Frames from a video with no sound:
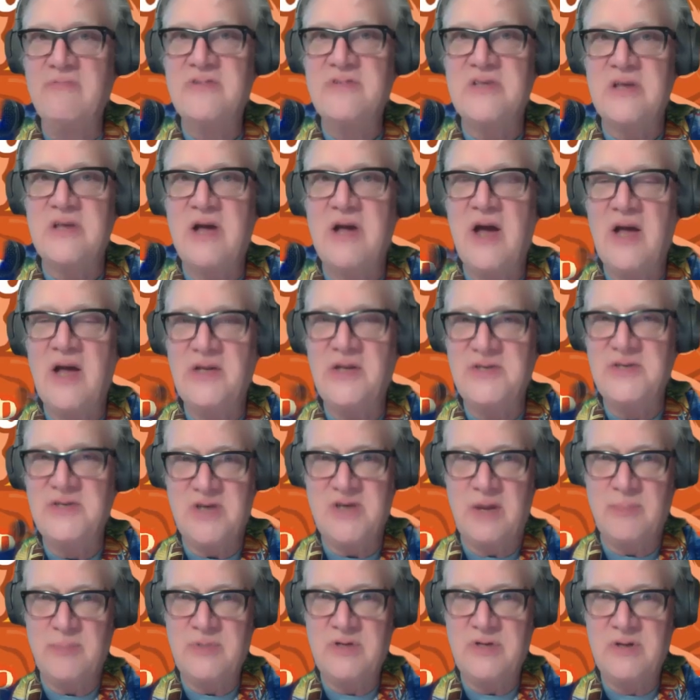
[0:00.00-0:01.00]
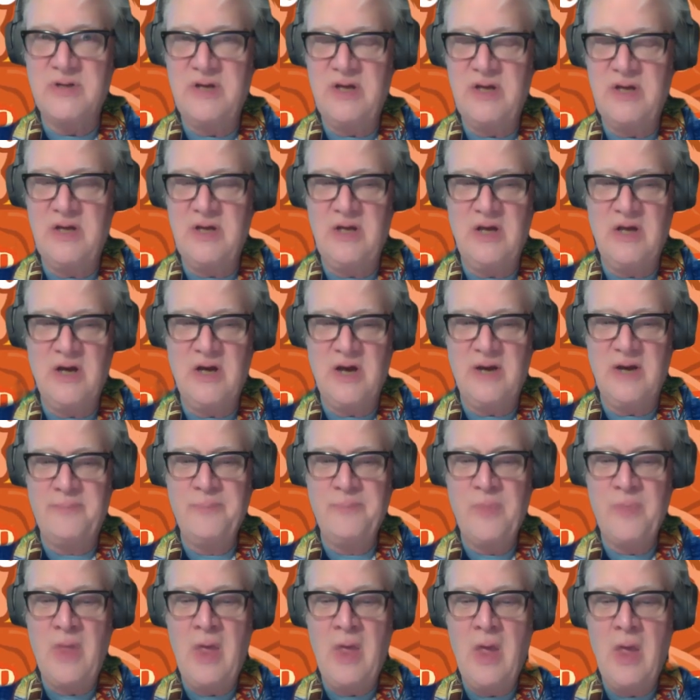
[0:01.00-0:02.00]
the concept. He
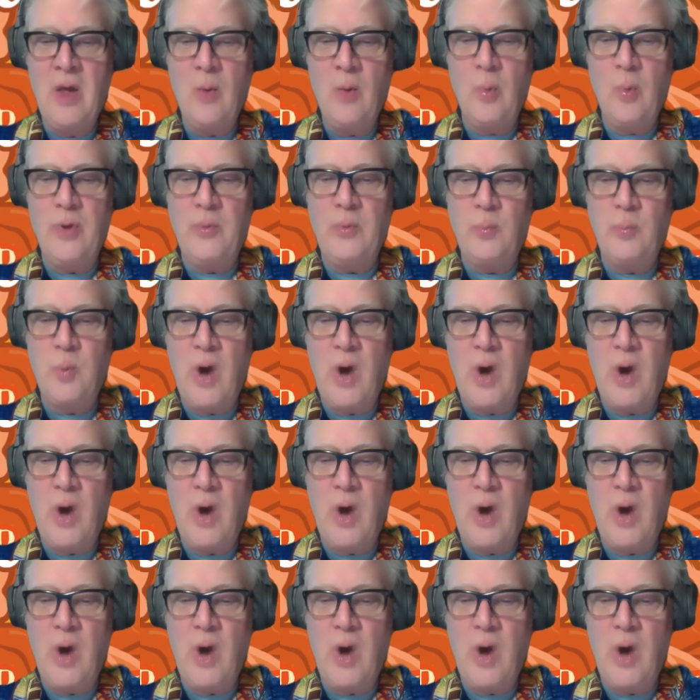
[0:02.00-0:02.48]
when